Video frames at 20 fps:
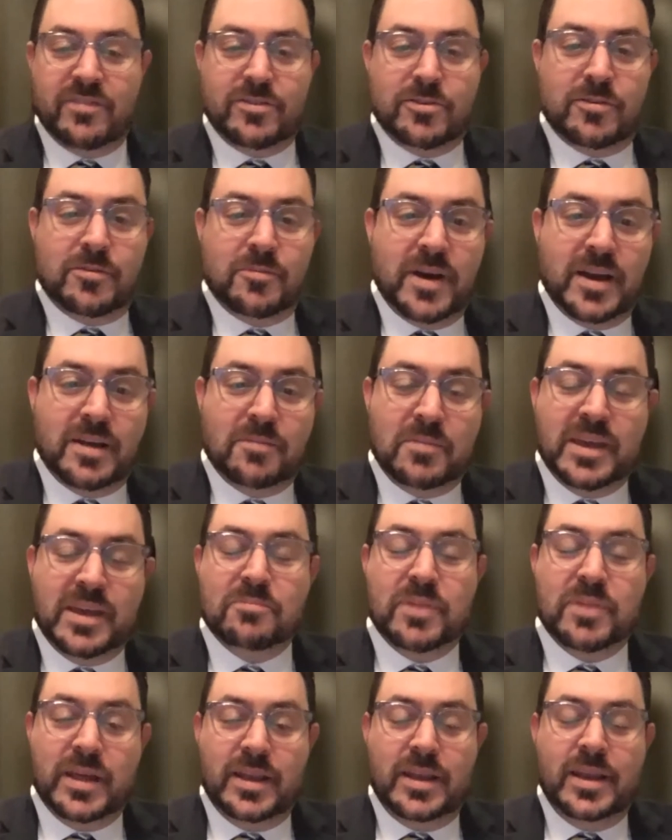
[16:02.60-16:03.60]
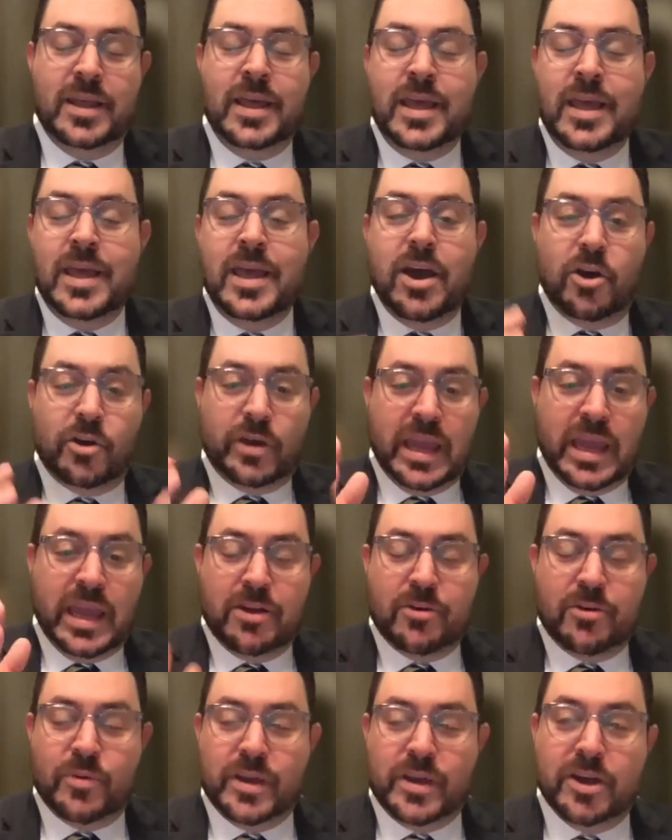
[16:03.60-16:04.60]
remind me, but okay,
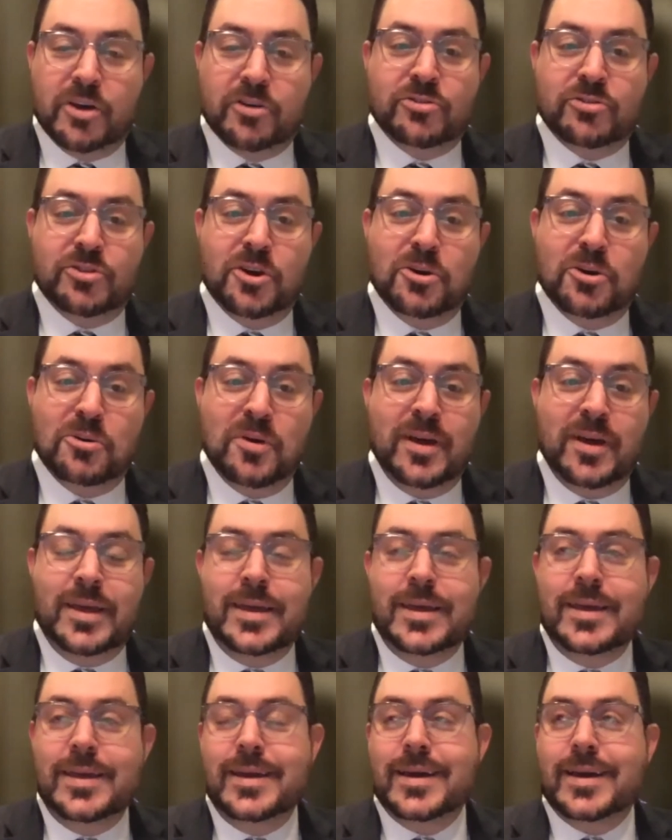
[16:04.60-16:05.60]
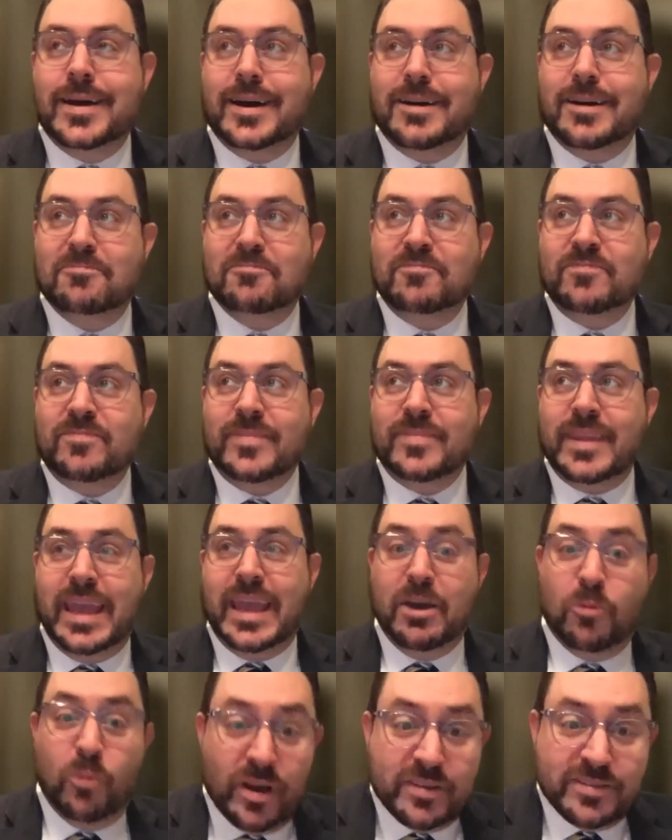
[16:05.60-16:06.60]
here we go. So it
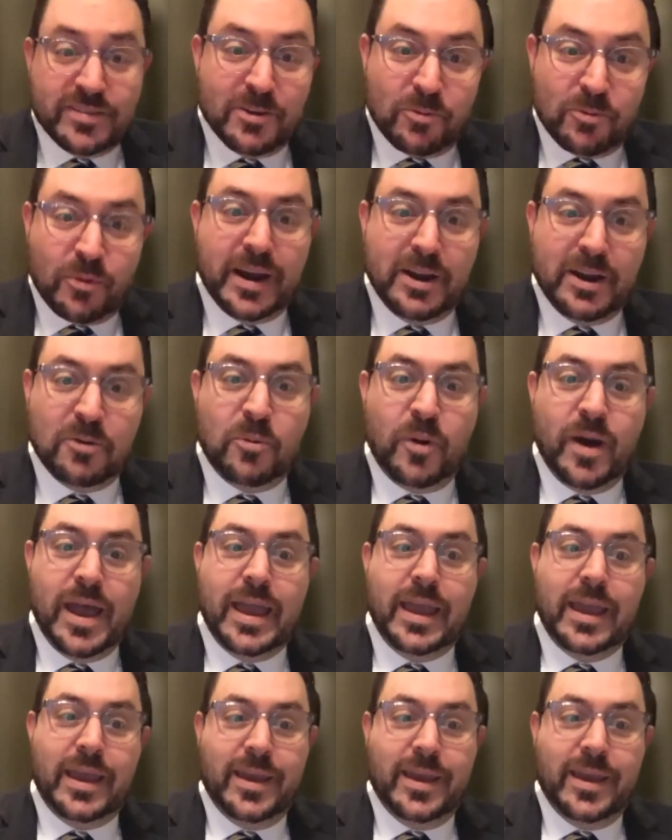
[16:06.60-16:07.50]
wasn't right away.